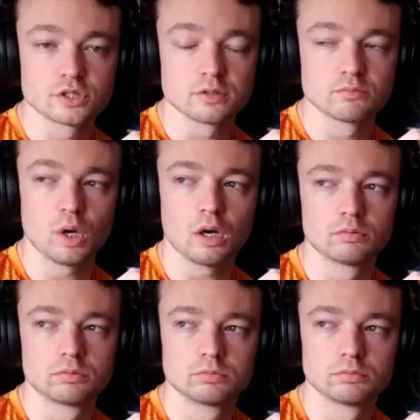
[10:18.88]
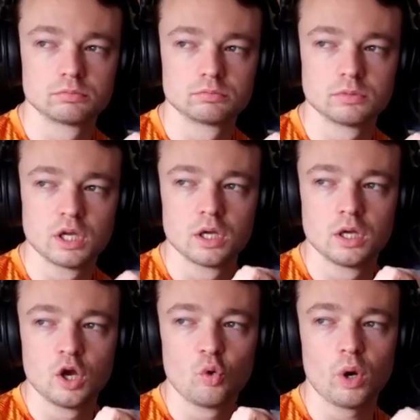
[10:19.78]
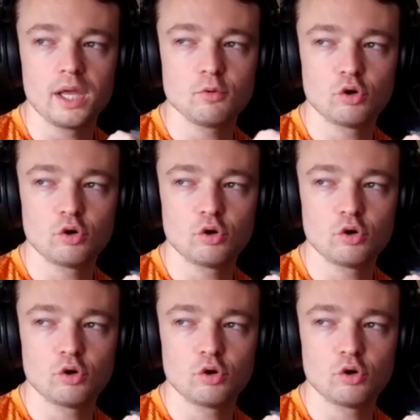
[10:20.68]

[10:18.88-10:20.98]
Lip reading: than, well, way more